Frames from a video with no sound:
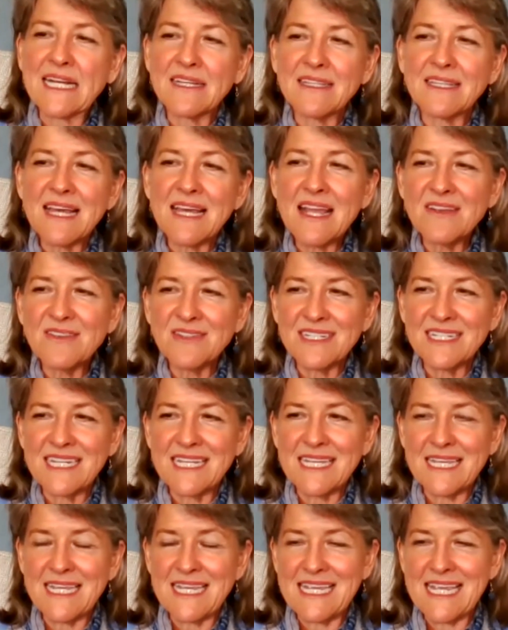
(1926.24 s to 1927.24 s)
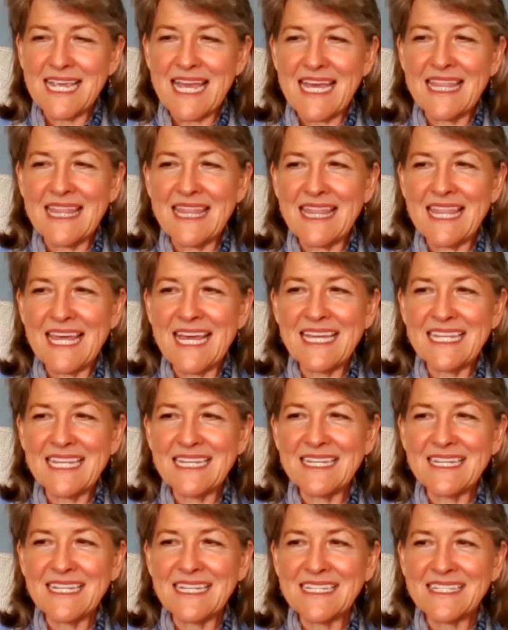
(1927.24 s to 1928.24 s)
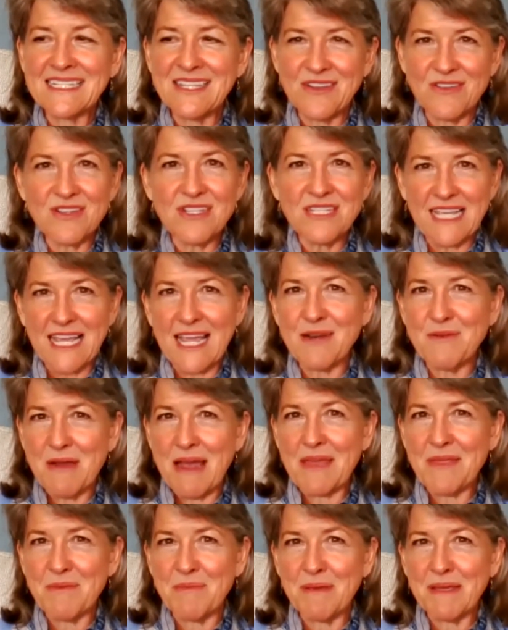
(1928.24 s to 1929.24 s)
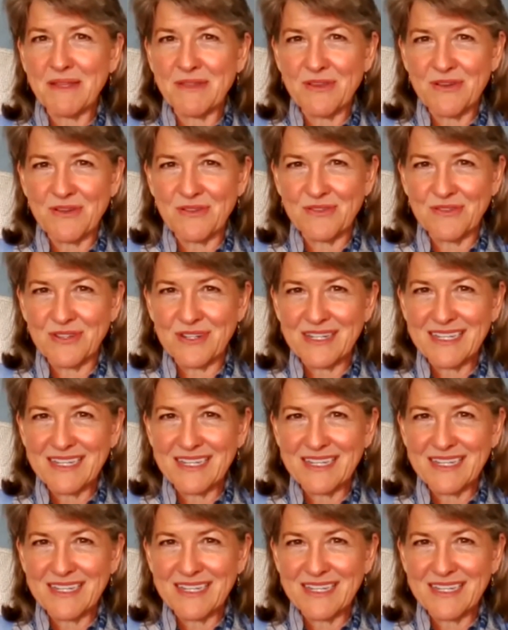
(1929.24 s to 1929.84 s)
clarity, and then seriously, I'd rather be alone.